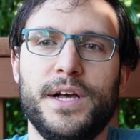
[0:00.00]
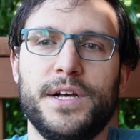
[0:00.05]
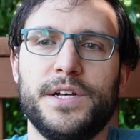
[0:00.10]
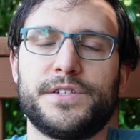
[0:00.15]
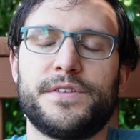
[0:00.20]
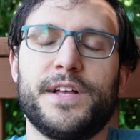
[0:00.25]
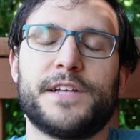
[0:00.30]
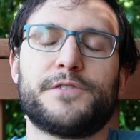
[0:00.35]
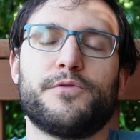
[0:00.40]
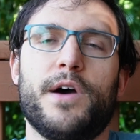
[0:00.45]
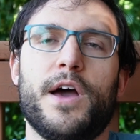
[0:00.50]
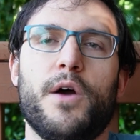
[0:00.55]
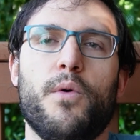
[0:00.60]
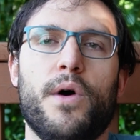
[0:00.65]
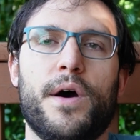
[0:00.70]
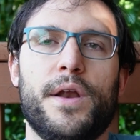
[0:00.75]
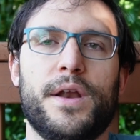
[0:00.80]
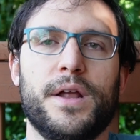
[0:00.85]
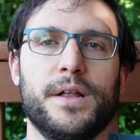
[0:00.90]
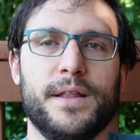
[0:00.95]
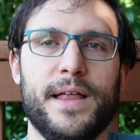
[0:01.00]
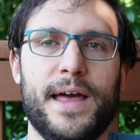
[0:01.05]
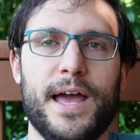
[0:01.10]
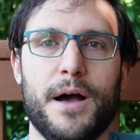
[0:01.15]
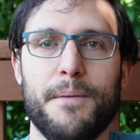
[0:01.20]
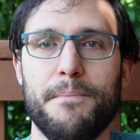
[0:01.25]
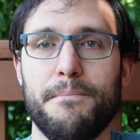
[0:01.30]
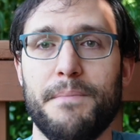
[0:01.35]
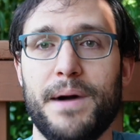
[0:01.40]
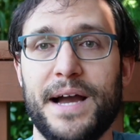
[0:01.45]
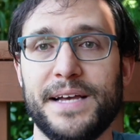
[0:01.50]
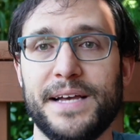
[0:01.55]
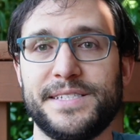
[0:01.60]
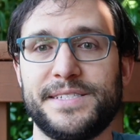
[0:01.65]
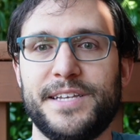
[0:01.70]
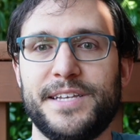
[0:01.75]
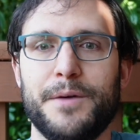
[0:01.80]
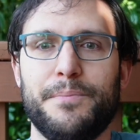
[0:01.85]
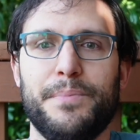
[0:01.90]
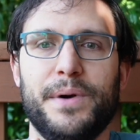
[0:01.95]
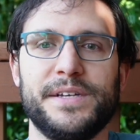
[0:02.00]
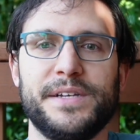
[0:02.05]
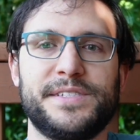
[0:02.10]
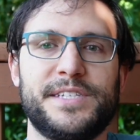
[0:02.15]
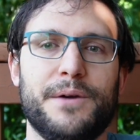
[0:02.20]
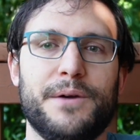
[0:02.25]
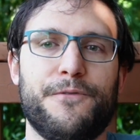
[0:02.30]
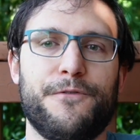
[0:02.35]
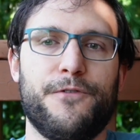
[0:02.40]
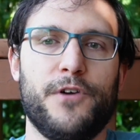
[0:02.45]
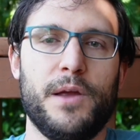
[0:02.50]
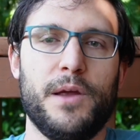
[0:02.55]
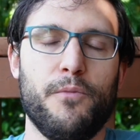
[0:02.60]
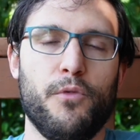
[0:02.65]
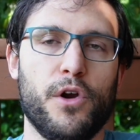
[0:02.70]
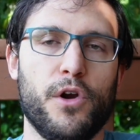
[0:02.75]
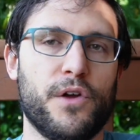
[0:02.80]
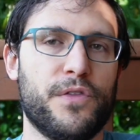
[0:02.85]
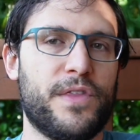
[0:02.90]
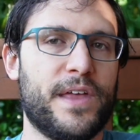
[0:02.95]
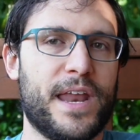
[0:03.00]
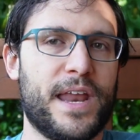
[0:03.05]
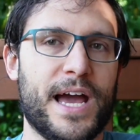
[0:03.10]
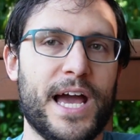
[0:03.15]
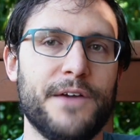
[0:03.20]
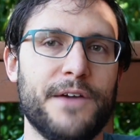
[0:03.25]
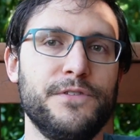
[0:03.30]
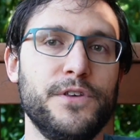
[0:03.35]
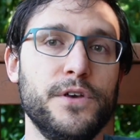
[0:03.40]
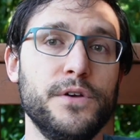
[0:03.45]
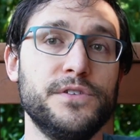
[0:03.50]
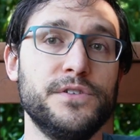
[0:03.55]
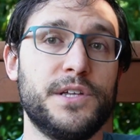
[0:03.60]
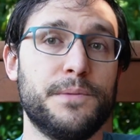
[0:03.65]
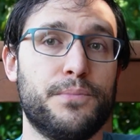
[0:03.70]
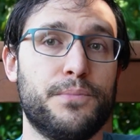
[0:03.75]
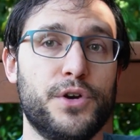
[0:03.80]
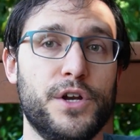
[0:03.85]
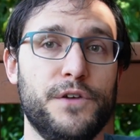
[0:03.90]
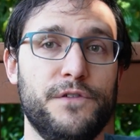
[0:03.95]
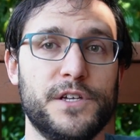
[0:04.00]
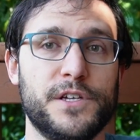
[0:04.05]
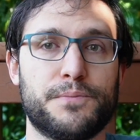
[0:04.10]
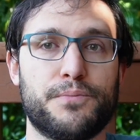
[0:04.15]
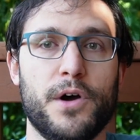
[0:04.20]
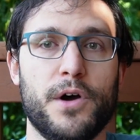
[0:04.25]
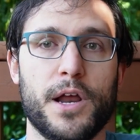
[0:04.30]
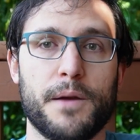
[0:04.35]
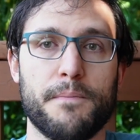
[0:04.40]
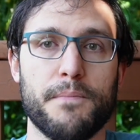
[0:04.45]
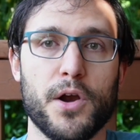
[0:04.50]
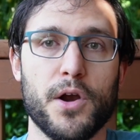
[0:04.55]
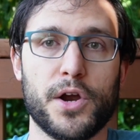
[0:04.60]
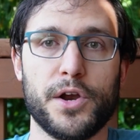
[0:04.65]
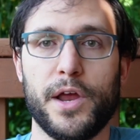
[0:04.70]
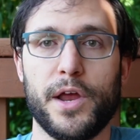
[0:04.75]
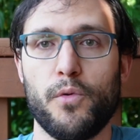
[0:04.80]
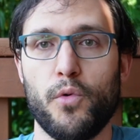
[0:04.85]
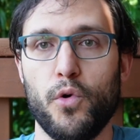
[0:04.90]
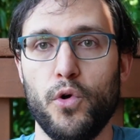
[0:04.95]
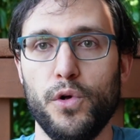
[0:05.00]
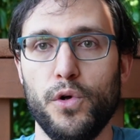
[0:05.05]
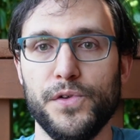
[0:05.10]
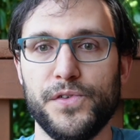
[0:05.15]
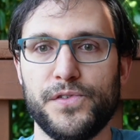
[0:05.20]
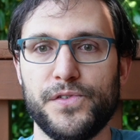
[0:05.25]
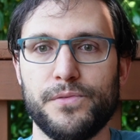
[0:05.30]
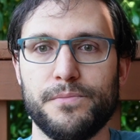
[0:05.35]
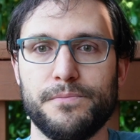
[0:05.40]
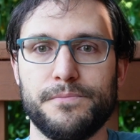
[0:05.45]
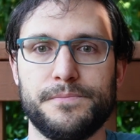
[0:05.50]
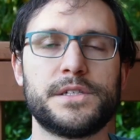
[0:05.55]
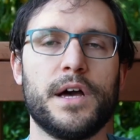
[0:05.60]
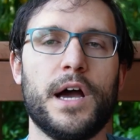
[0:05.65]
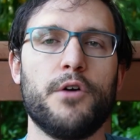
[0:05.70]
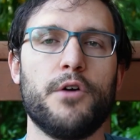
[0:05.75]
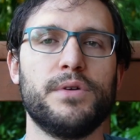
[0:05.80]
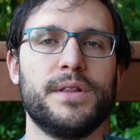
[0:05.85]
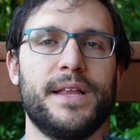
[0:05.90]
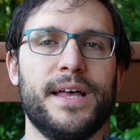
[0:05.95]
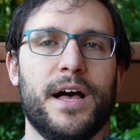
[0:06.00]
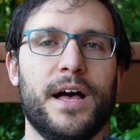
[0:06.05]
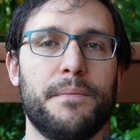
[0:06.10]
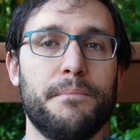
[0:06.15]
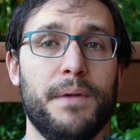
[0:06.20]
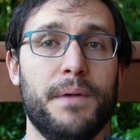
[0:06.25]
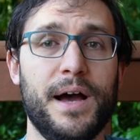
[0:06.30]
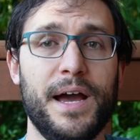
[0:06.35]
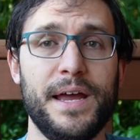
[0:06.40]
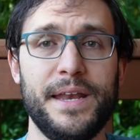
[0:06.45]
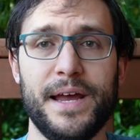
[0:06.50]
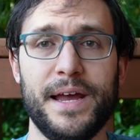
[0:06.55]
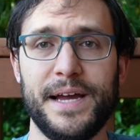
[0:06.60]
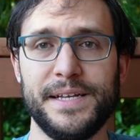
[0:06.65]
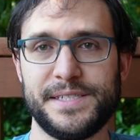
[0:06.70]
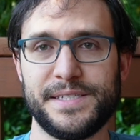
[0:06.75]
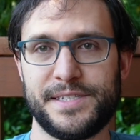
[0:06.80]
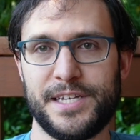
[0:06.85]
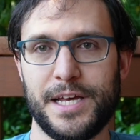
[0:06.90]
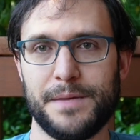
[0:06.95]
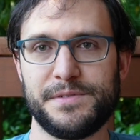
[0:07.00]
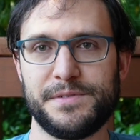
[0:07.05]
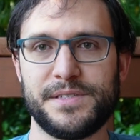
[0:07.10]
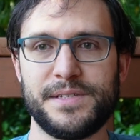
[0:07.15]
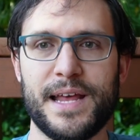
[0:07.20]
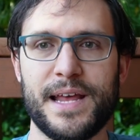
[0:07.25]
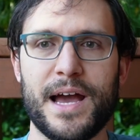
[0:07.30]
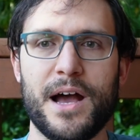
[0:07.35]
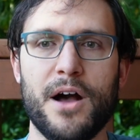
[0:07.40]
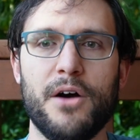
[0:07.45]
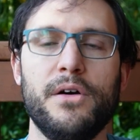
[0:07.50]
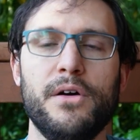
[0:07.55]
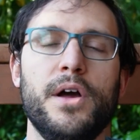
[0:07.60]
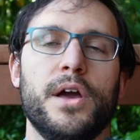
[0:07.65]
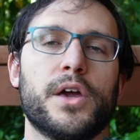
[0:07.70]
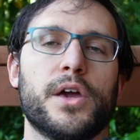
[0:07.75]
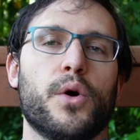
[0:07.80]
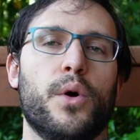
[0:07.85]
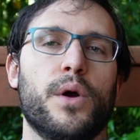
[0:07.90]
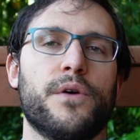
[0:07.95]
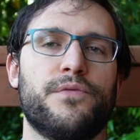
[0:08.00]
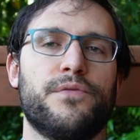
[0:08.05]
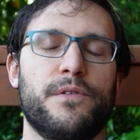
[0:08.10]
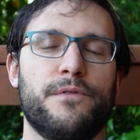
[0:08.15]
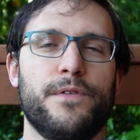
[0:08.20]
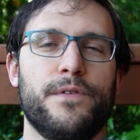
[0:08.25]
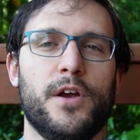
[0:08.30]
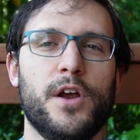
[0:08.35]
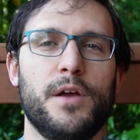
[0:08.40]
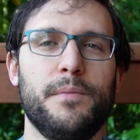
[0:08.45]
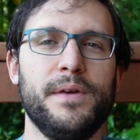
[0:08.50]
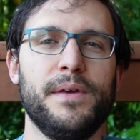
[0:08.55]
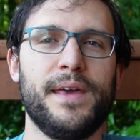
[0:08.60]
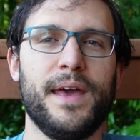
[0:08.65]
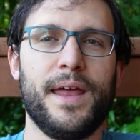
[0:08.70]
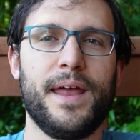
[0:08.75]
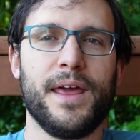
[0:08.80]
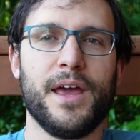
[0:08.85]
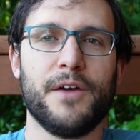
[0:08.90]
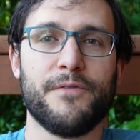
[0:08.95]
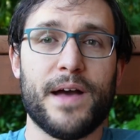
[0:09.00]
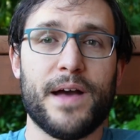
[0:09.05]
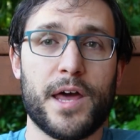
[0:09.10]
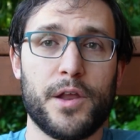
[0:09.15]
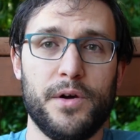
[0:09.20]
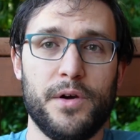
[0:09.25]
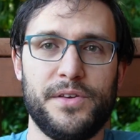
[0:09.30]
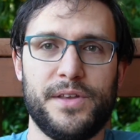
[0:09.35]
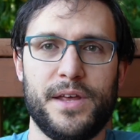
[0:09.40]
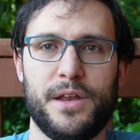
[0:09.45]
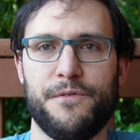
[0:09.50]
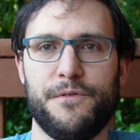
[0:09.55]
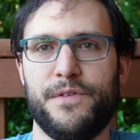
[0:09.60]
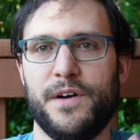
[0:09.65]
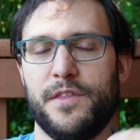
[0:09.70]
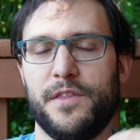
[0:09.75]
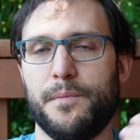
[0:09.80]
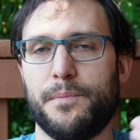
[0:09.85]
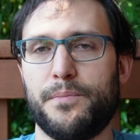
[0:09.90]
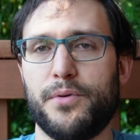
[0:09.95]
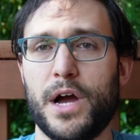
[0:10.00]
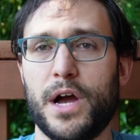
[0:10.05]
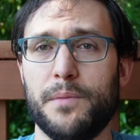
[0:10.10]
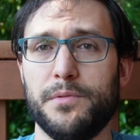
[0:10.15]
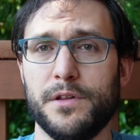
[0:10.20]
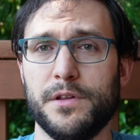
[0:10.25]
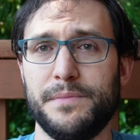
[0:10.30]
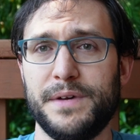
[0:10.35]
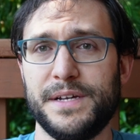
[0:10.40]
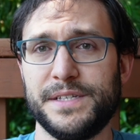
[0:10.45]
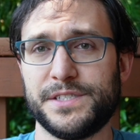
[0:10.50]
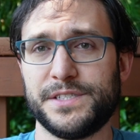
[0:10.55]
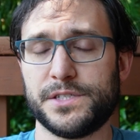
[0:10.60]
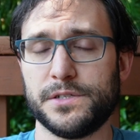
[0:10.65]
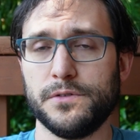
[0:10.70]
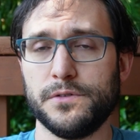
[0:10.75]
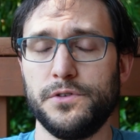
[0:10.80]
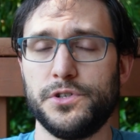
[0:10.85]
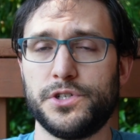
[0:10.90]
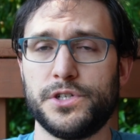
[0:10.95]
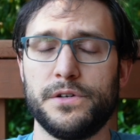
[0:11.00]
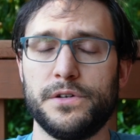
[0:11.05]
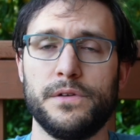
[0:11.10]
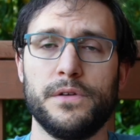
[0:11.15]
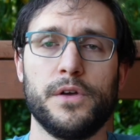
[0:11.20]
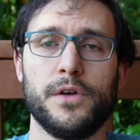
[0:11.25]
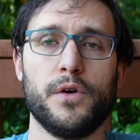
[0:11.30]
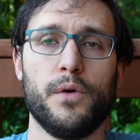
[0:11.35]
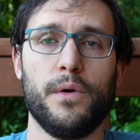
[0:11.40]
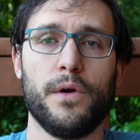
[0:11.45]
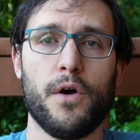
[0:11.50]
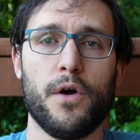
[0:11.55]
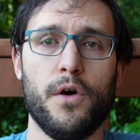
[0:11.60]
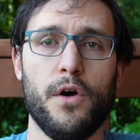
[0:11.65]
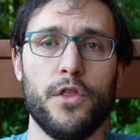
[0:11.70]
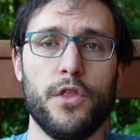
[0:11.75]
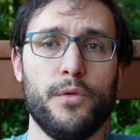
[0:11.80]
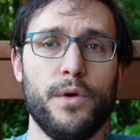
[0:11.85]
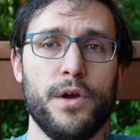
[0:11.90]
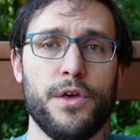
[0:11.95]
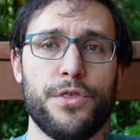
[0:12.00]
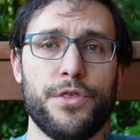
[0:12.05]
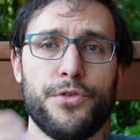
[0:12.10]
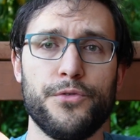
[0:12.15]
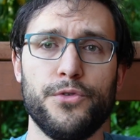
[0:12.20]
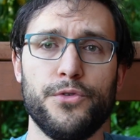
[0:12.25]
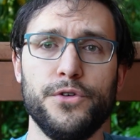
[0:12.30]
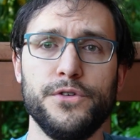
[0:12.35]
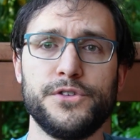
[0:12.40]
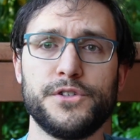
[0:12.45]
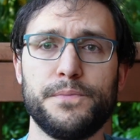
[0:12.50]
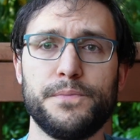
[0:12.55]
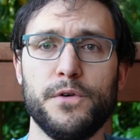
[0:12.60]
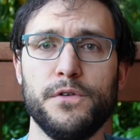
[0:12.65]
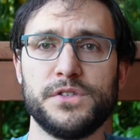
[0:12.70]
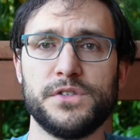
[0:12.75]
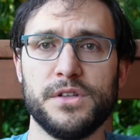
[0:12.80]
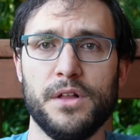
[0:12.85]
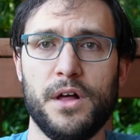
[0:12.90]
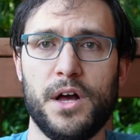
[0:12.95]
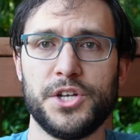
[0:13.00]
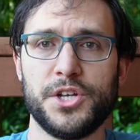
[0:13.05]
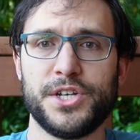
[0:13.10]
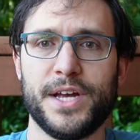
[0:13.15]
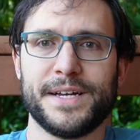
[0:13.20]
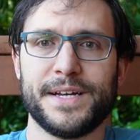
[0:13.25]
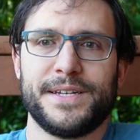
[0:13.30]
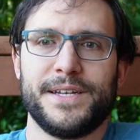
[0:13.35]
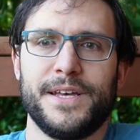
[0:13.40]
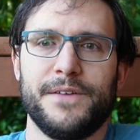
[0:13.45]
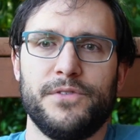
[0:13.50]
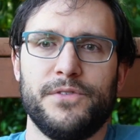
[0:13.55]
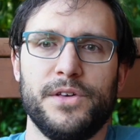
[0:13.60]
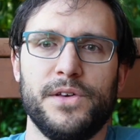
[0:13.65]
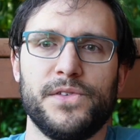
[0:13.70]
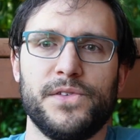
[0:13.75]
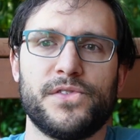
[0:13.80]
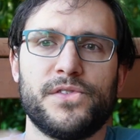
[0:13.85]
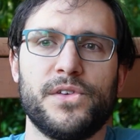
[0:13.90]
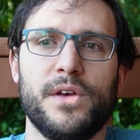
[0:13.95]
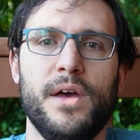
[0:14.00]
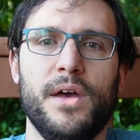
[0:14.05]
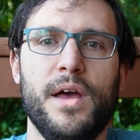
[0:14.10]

So that's why I wanted to lay out my step-by-step framework that I've used in previous product marketing roles. So I will lay out my 9 steps now, going from the very beginning of how to identify the problem and solution, going all the way through to post-launch activities.